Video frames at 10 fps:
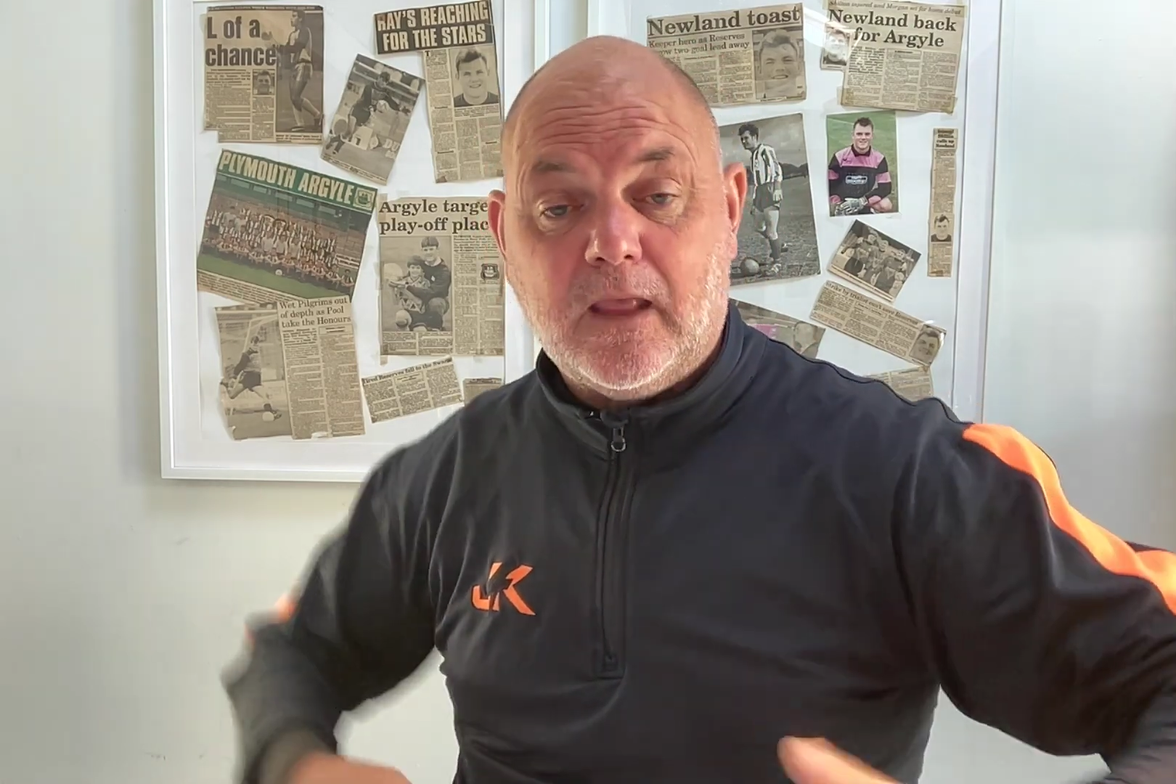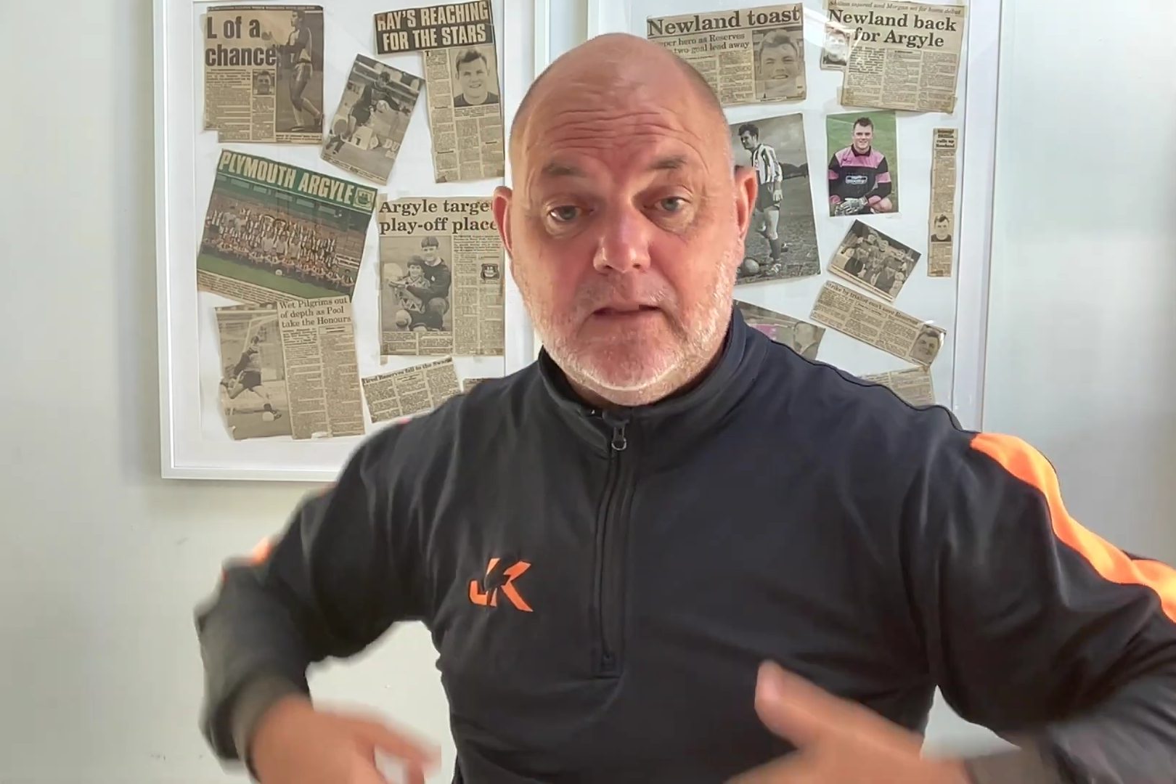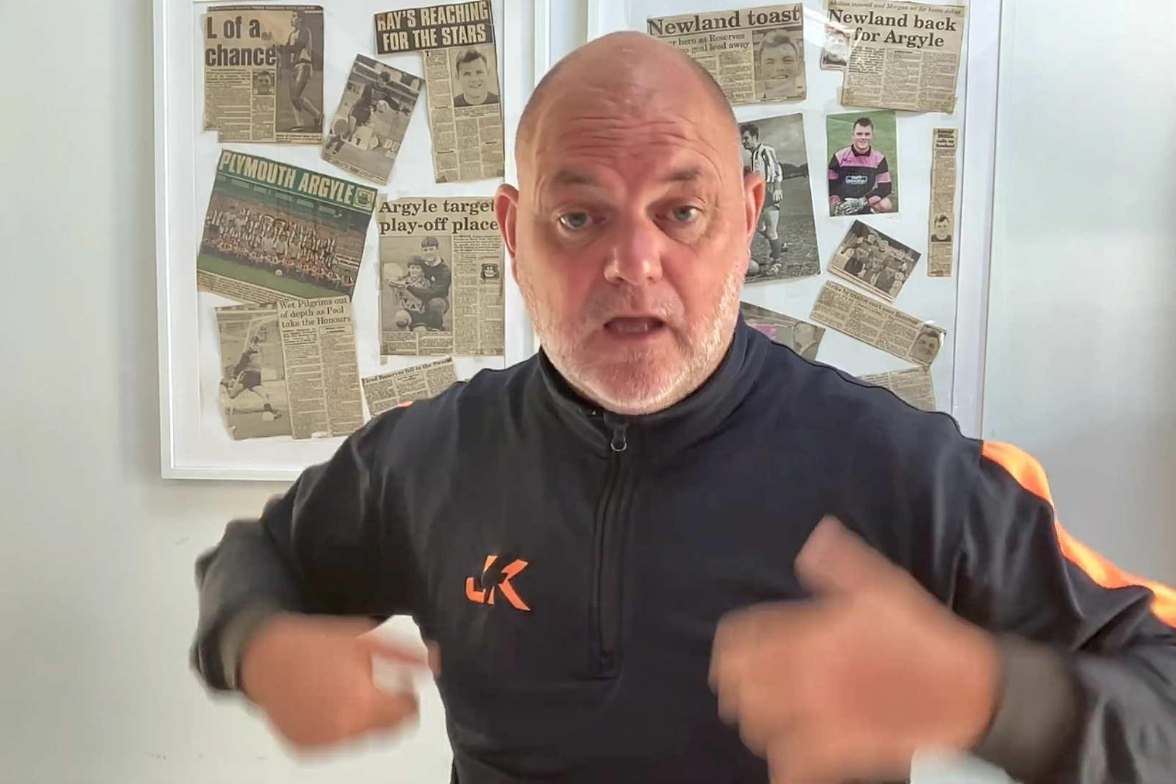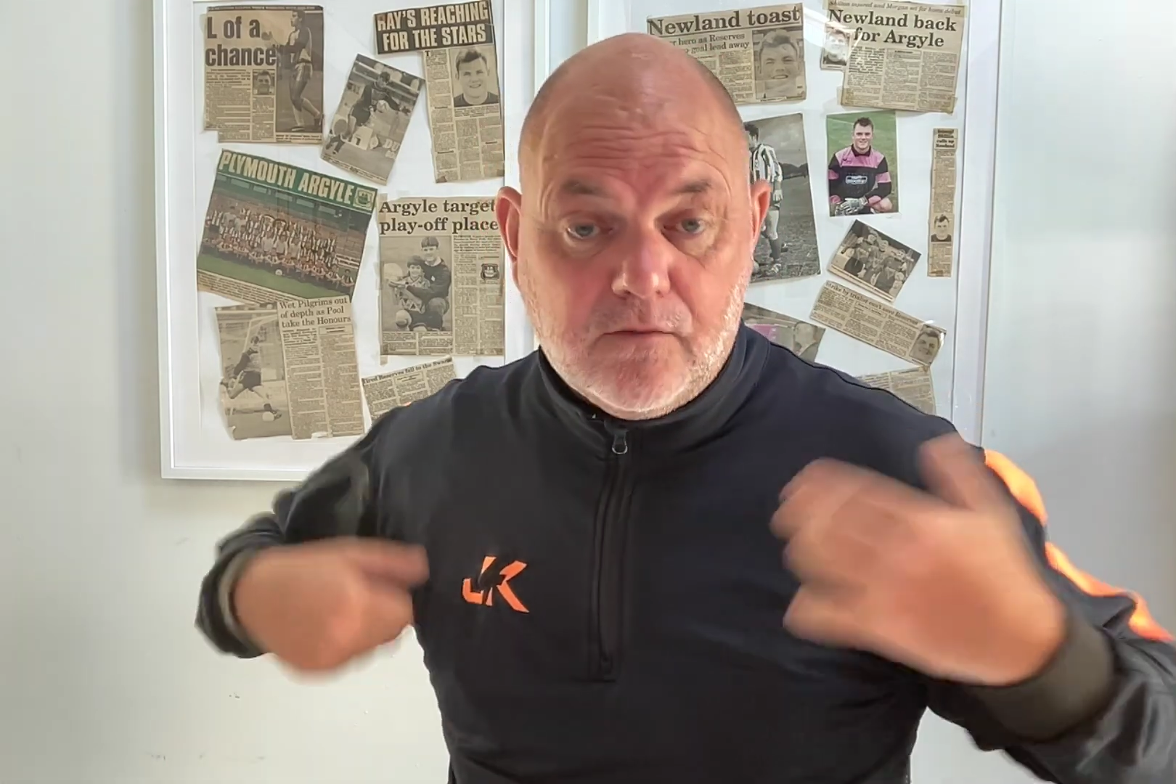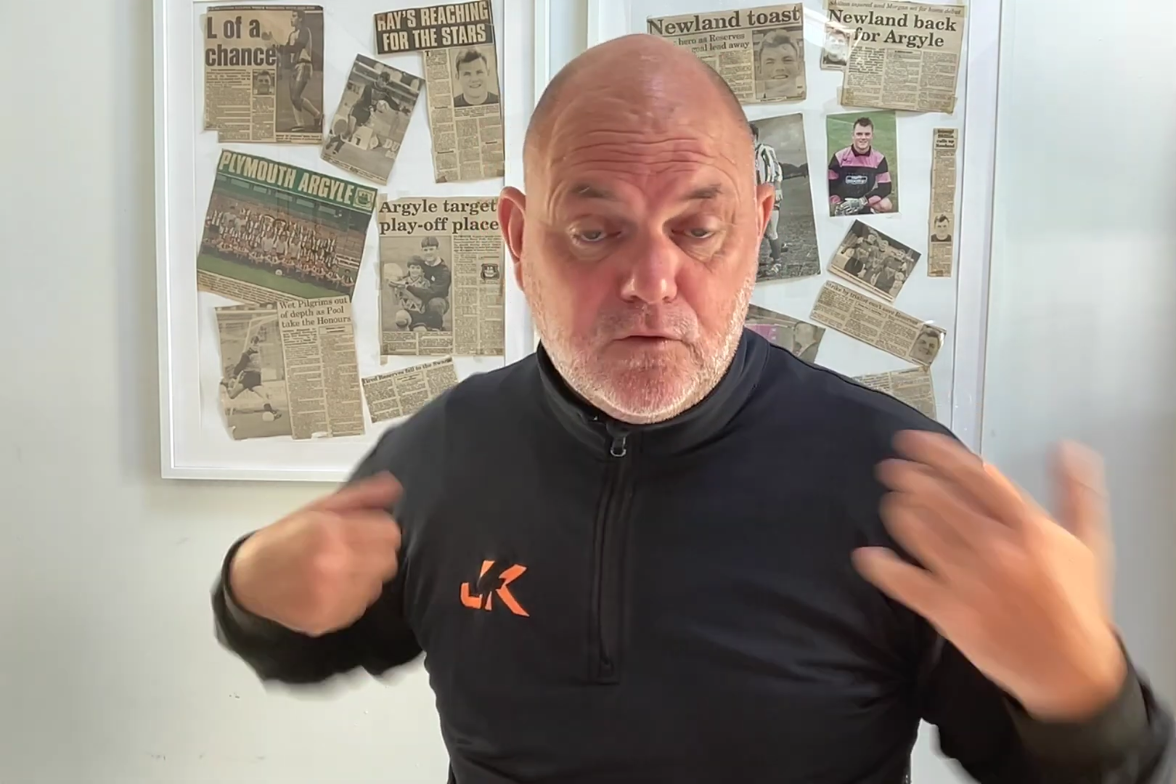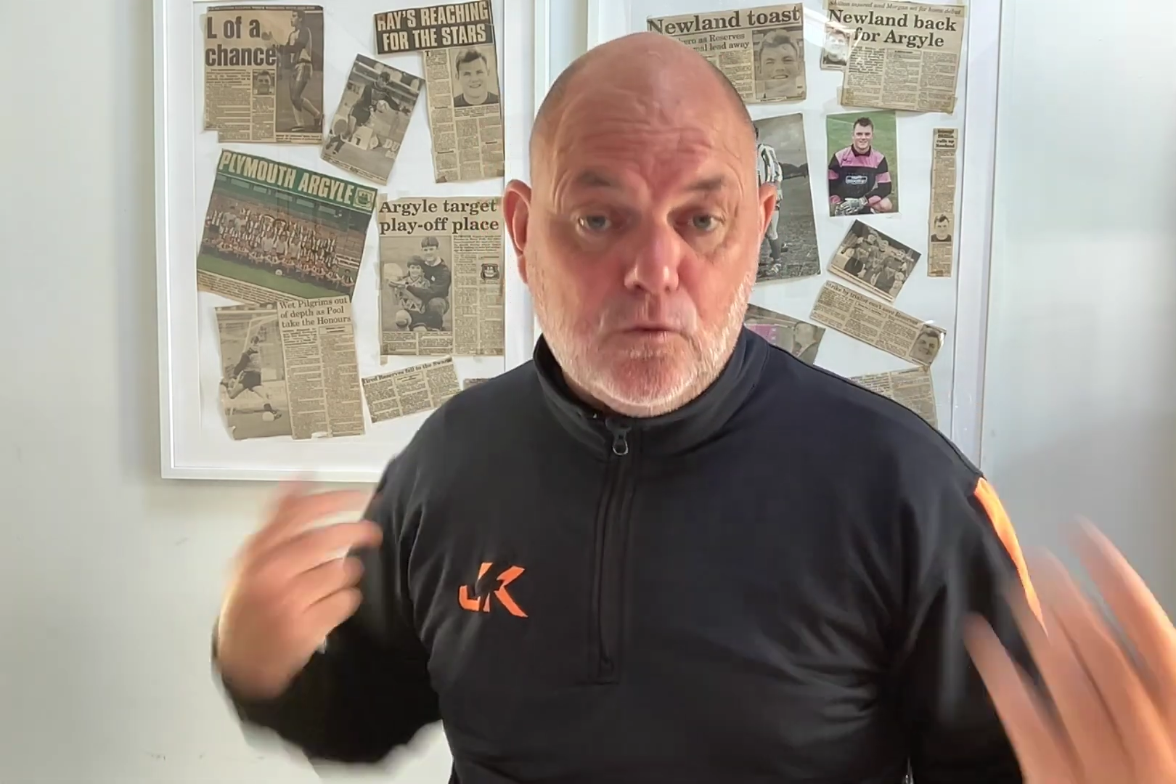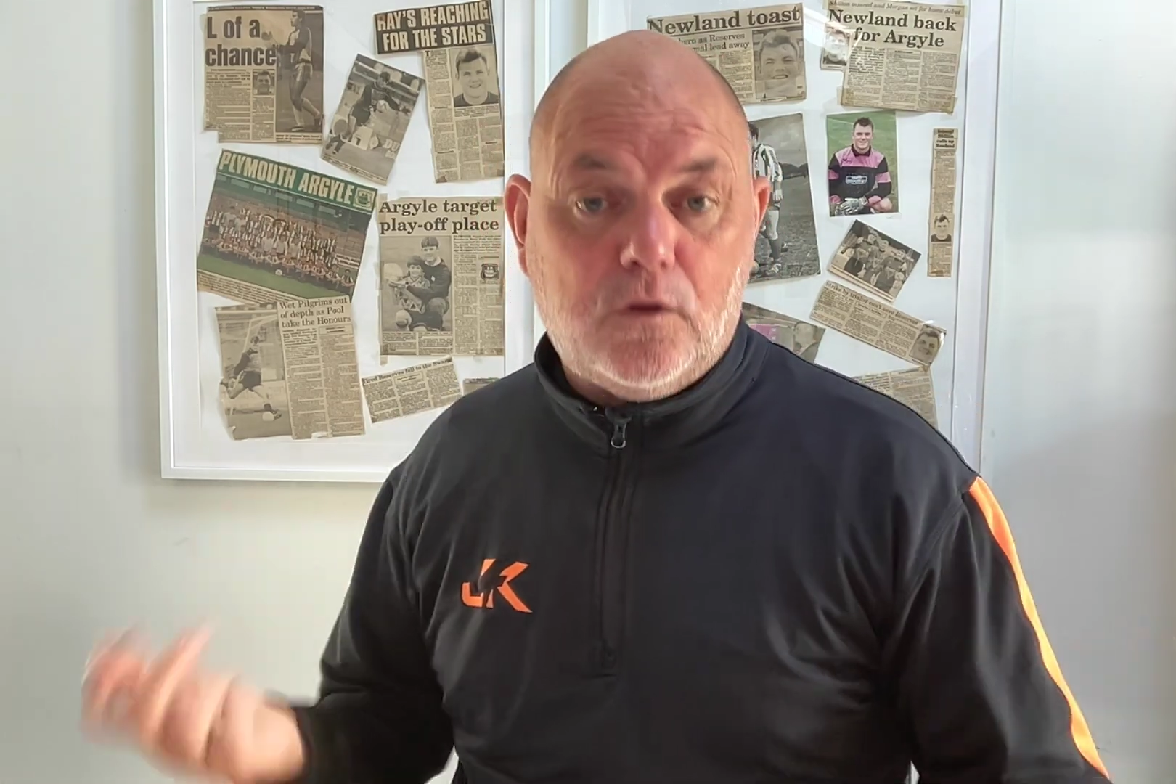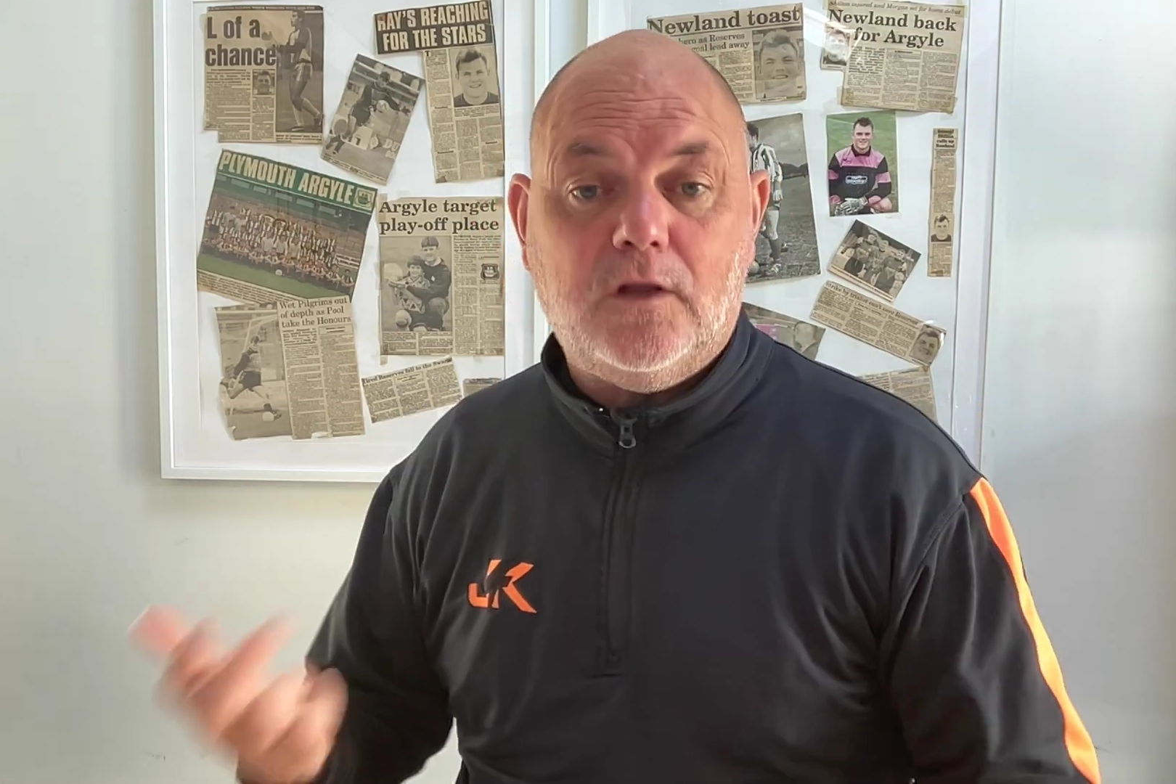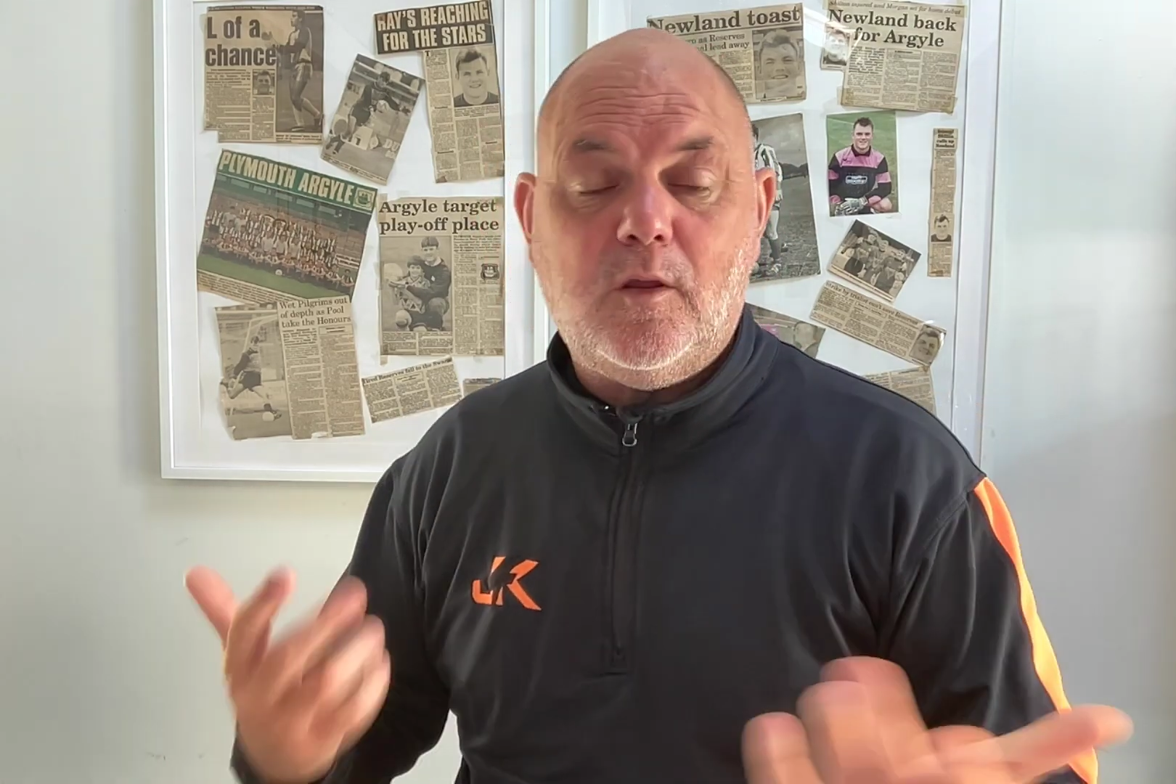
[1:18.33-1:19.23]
Now, if you look at